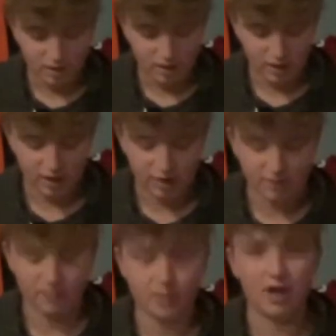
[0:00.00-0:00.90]
And
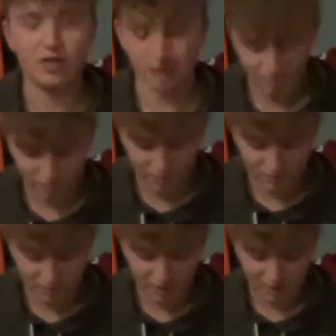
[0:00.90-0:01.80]
I think everybody
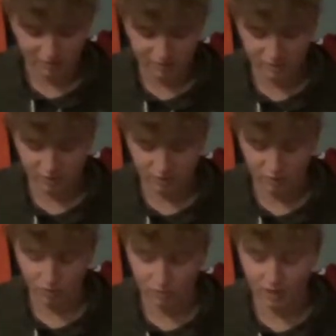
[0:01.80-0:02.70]
would like to learn
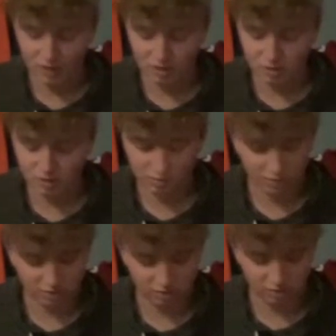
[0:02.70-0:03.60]
more about you.
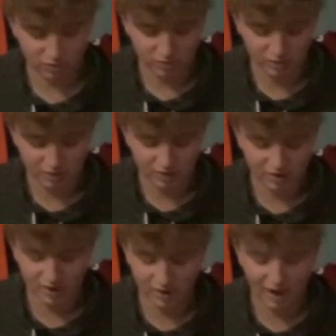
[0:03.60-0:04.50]
You're a small town
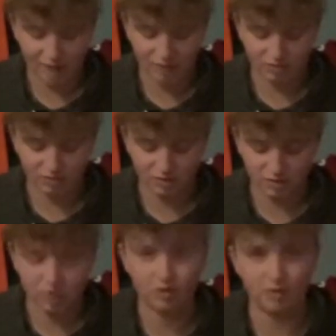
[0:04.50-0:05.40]
kid. Obviously,
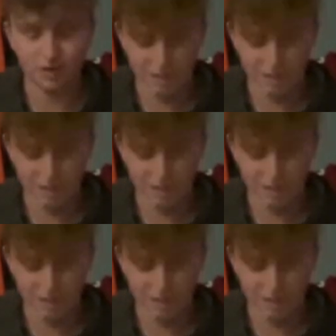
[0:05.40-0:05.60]
you love